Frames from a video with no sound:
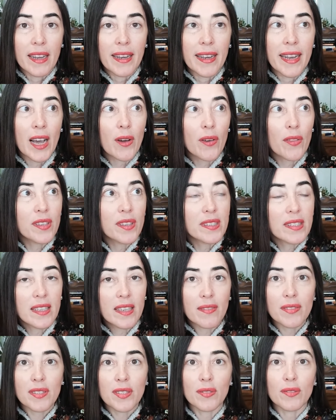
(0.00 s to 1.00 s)
Now, this
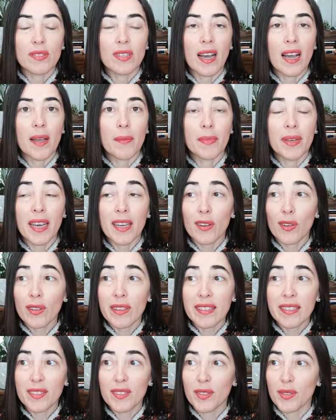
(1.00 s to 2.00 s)
gives you time not
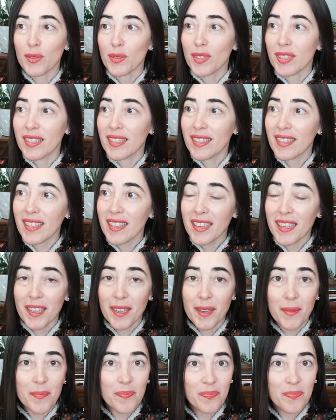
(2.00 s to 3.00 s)
only to
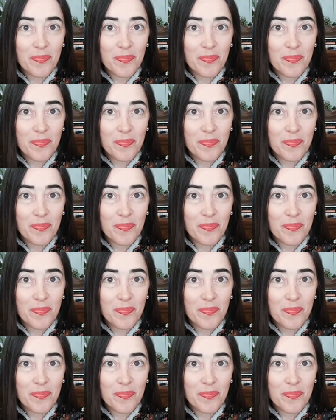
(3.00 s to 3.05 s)
see